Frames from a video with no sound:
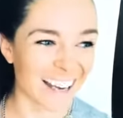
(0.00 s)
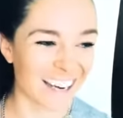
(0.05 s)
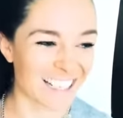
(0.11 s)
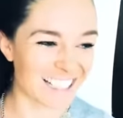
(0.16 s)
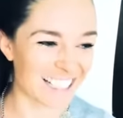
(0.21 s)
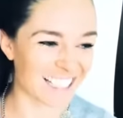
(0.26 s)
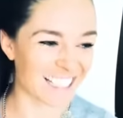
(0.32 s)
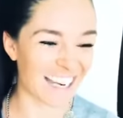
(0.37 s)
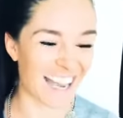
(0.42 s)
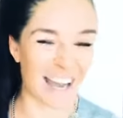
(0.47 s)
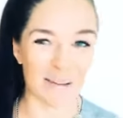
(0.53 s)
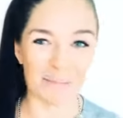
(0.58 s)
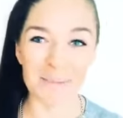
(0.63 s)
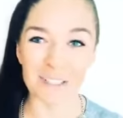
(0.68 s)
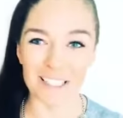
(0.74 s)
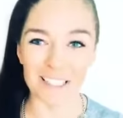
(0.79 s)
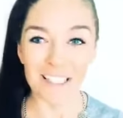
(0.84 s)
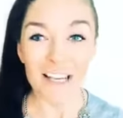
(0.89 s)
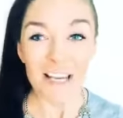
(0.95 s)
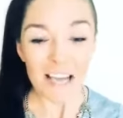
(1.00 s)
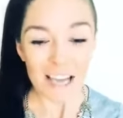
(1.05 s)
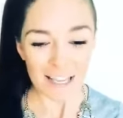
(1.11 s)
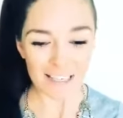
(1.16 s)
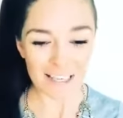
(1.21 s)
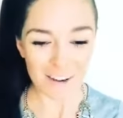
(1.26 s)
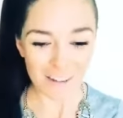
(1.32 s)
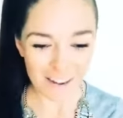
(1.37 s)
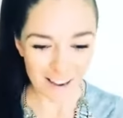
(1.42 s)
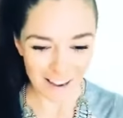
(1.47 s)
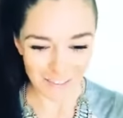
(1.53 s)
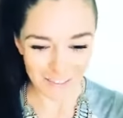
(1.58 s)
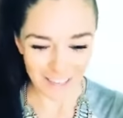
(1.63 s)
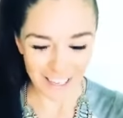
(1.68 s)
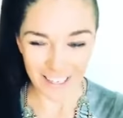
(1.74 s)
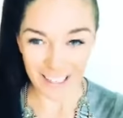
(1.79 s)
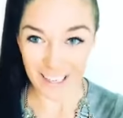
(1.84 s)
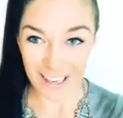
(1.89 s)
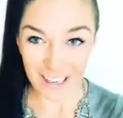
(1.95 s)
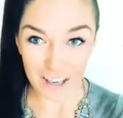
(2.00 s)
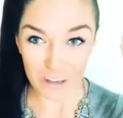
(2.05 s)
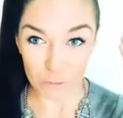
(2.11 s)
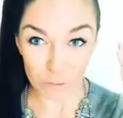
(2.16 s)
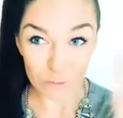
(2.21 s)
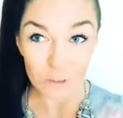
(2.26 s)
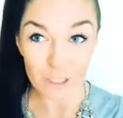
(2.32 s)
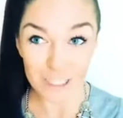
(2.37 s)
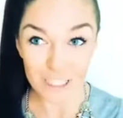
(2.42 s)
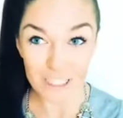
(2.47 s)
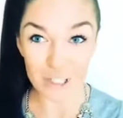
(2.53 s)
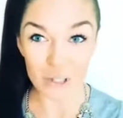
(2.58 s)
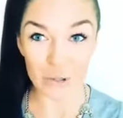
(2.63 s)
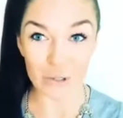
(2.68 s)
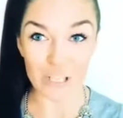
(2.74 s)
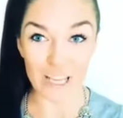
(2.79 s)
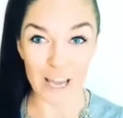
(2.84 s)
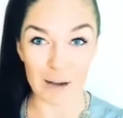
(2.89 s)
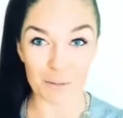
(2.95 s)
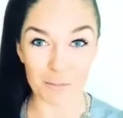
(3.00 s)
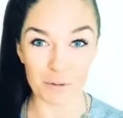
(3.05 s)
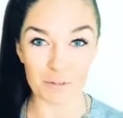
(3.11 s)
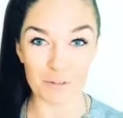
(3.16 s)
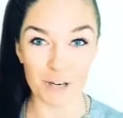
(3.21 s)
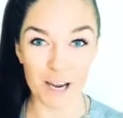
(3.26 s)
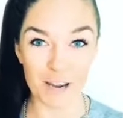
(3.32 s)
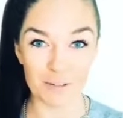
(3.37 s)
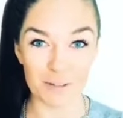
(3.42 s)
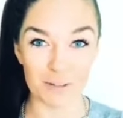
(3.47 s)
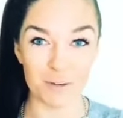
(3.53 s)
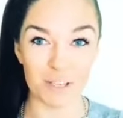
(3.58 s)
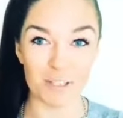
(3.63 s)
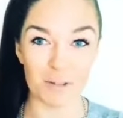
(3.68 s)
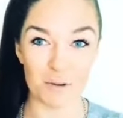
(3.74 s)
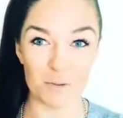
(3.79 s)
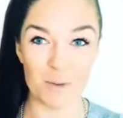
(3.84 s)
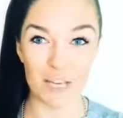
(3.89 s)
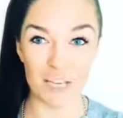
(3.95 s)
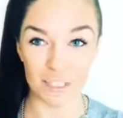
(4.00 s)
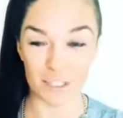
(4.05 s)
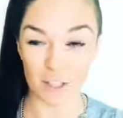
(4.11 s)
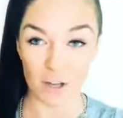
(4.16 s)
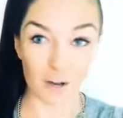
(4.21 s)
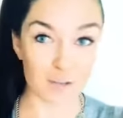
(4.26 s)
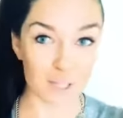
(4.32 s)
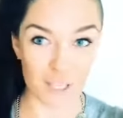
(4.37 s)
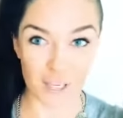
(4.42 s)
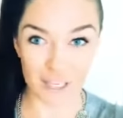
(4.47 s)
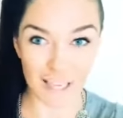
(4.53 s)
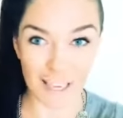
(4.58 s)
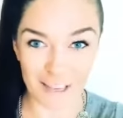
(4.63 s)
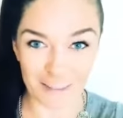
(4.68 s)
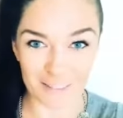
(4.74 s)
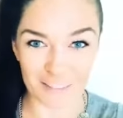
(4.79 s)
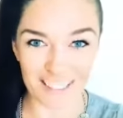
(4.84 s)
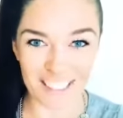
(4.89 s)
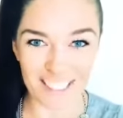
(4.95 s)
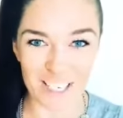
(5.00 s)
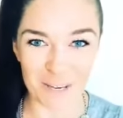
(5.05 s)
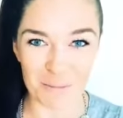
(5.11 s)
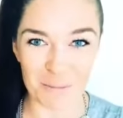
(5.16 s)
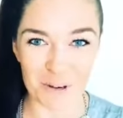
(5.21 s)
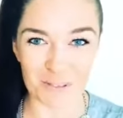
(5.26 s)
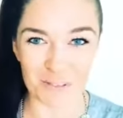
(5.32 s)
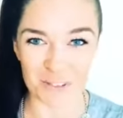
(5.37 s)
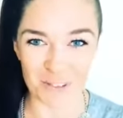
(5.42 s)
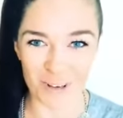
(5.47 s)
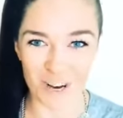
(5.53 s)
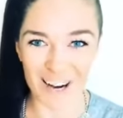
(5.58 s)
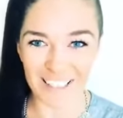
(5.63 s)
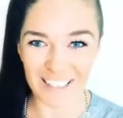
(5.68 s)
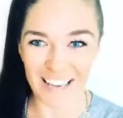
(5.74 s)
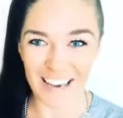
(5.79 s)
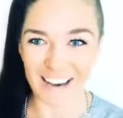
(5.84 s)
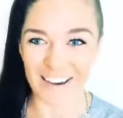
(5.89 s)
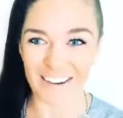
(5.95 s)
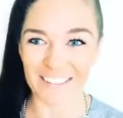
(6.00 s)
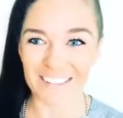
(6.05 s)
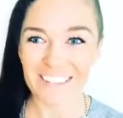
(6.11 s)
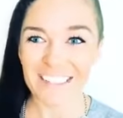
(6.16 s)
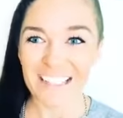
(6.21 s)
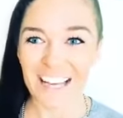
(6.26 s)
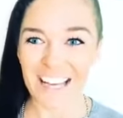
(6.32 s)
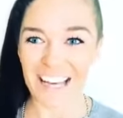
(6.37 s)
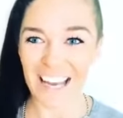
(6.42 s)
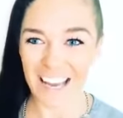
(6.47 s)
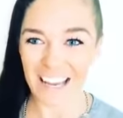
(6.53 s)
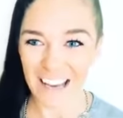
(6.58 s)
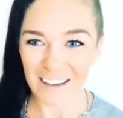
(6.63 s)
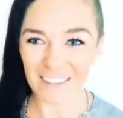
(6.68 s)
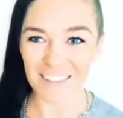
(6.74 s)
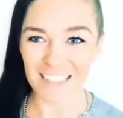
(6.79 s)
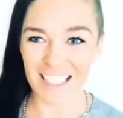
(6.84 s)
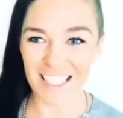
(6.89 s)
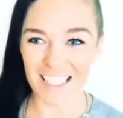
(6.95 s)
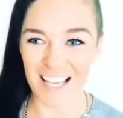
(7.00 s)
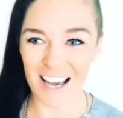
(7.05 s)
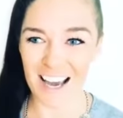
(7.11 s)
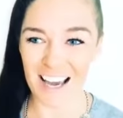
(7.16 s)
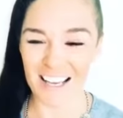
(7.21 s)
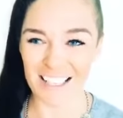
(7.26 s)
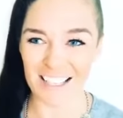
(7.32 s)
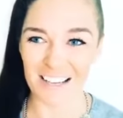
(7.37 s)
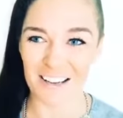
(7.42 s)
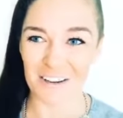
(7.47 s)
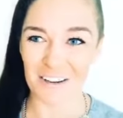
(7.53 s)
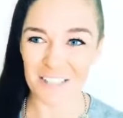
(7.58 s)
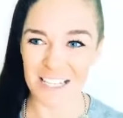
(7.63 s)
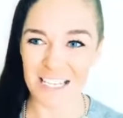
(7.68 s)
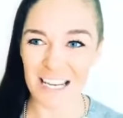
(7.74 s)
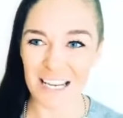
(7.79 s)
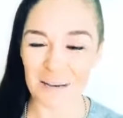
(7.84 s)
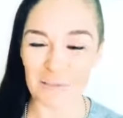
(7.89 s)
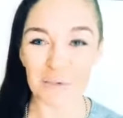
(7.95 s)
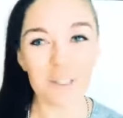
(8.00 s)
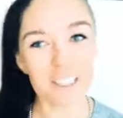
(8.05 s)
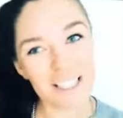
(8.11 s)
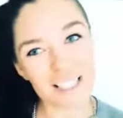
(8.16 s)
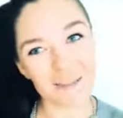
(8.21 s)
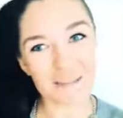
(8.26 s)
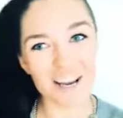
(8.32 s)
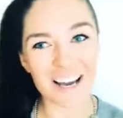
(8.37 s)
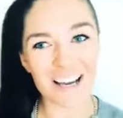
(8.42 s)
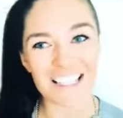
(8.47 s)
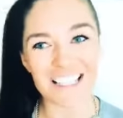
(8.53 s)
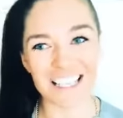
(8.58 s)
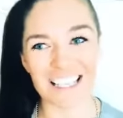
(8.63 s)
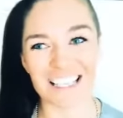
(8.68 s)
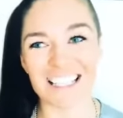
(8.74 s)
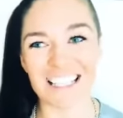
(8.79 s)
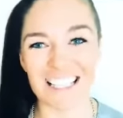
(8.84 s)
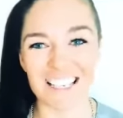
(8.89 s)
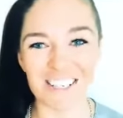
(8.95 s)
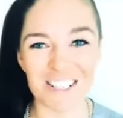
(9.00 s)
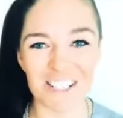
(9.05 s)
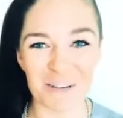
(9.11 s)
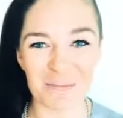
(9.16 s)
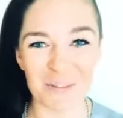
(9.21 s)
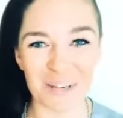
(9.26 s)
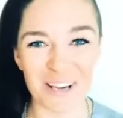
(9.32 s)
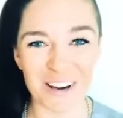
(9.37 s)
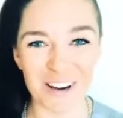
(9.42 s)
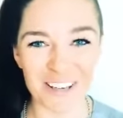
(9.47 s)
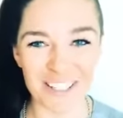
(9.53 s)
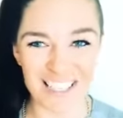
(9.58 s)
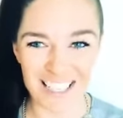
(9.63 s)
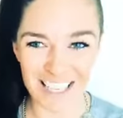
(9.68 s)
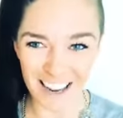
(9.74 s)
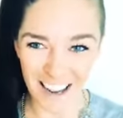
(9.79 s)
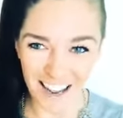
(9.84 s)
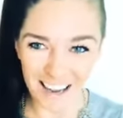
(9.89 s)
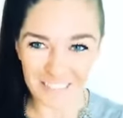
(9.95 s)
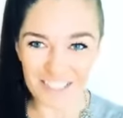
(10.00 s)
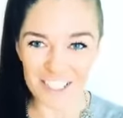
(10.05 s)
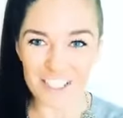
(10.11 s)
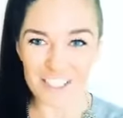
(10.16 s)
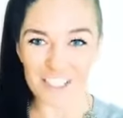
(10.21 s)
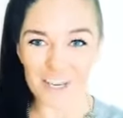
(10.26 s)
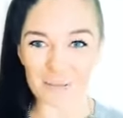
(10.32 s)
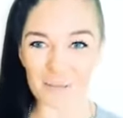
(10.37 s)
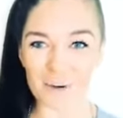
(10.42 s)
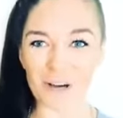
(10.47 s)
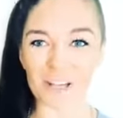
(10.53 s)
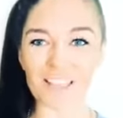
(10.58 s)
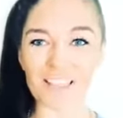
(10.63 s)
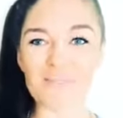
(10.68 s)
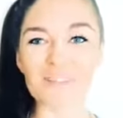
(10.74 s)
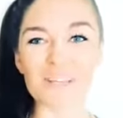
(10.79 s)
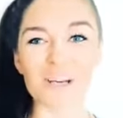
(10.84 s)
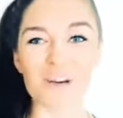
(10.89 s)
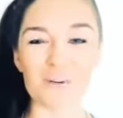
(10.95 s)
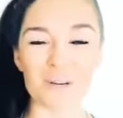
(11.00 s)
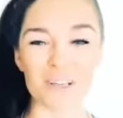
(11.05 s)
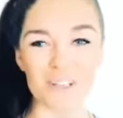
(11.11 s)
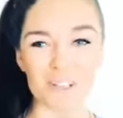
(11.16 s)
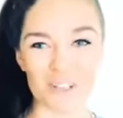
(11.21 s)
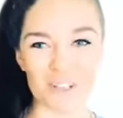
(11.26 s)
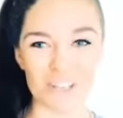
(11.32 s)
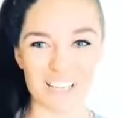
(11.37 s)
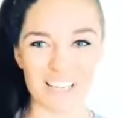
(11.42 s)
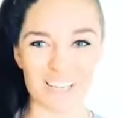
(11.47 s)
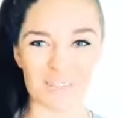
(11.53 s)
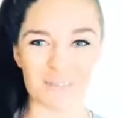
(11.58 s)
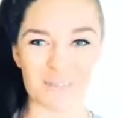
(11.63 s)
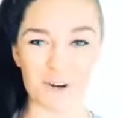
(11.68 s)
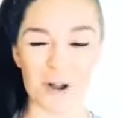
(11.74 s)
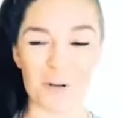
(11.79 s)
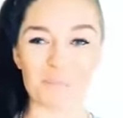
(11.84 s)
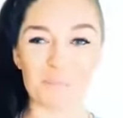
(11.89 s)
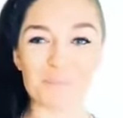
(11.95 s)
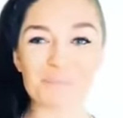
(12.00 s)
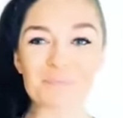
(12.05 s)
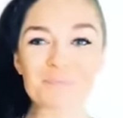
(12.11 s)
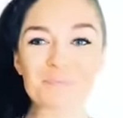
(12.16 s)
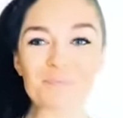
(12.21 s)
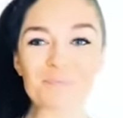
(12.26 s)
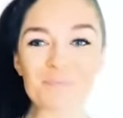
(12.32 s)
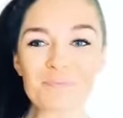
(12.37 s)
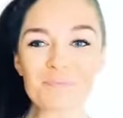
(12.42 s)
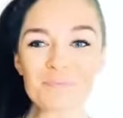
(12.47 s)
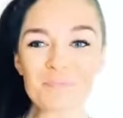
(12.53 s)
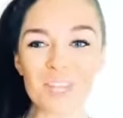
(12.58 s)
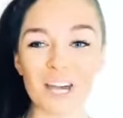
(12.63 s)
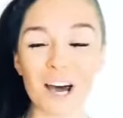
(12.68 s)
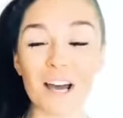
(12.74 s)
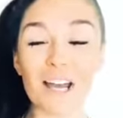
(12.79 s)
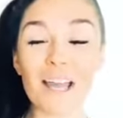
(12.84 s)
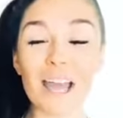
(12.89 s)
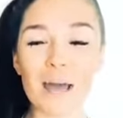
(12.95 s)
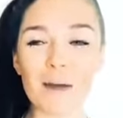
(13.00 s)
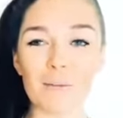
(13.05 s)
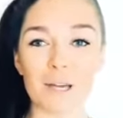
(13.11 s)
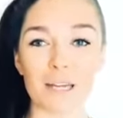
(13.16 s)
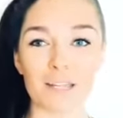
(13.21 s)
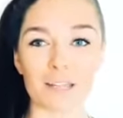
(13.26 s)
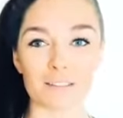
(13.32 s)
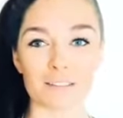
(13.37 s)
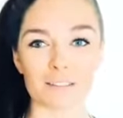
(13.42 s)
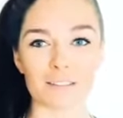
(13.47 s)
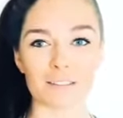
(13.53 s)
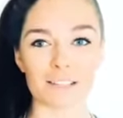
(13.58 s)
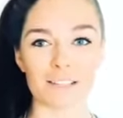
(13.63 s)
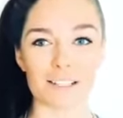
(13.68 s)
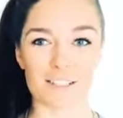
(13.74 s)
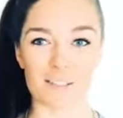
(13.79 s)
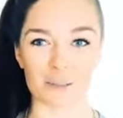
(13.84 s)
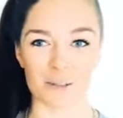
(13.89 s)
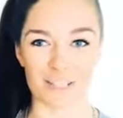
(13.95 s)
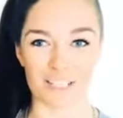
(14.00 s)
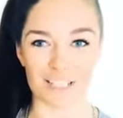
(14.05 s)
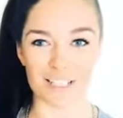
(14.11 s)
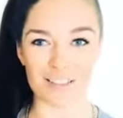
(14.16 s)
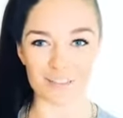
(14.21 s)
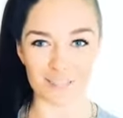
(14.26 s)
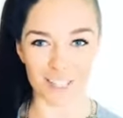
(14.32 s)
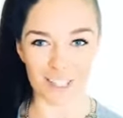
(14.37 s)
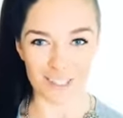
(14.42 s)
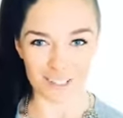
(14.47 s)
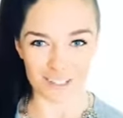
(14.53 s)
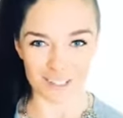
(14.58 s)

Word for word: and it didn't happen. And now I have like a, a, really short gap before I have to run to a meeting. So I was like, okay, I'm gonna jump on right now and hang out with these guys and go deep. What's up, guys? I can see you jumping on. Say hi when you jump on. Let me know where you're tuning in from. I am in, this is noisy, right?